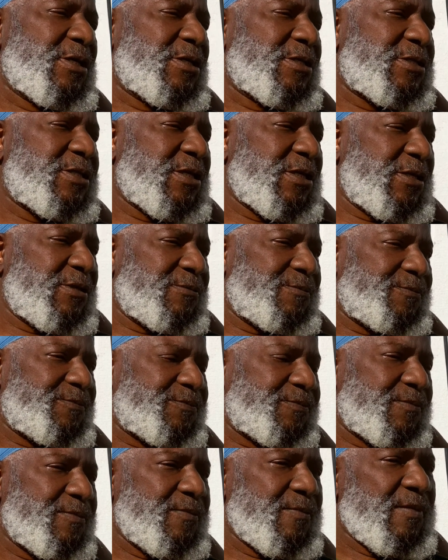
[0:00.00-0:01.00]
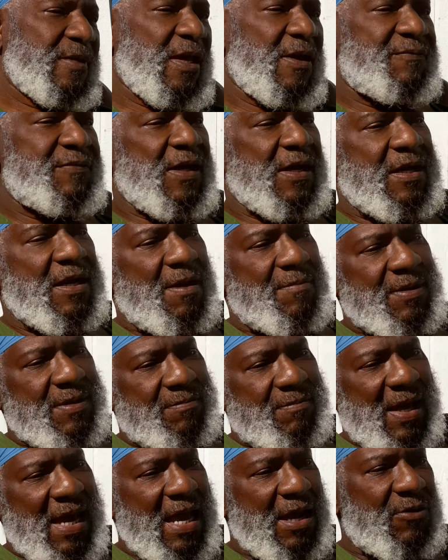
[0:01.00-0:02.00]
Coming
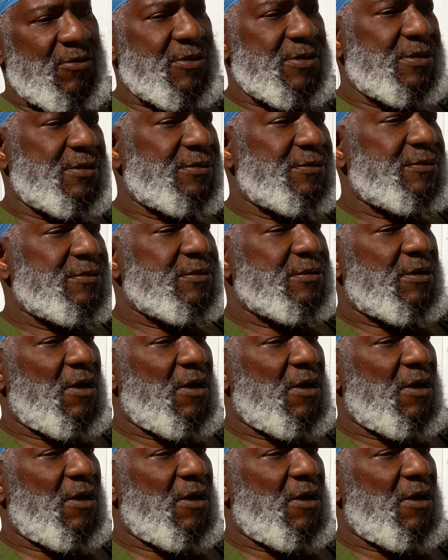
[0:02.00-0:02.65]
backwards.